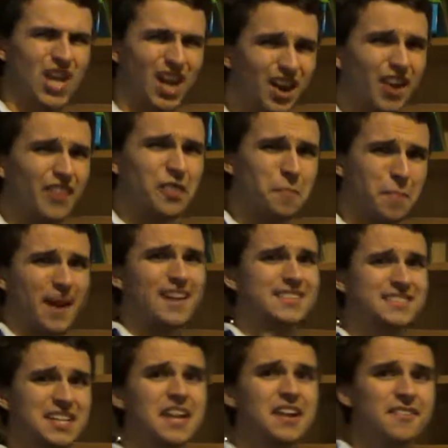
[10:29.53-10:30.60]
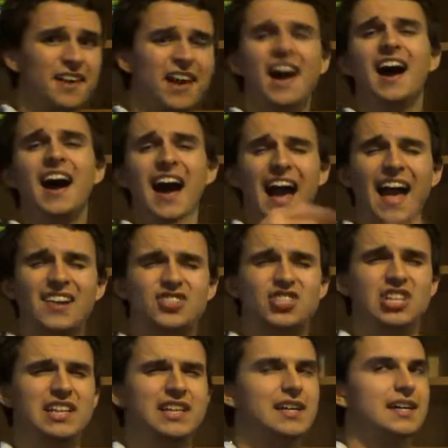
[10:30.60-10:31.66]
Are the bacteria
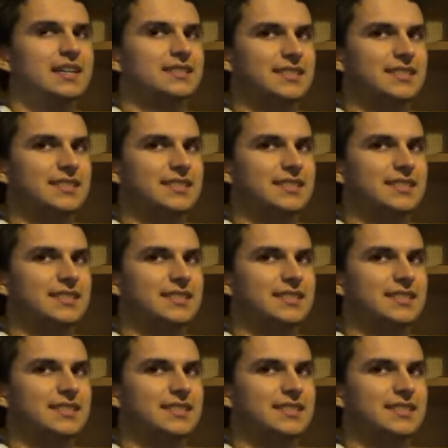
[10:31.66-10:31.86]
actually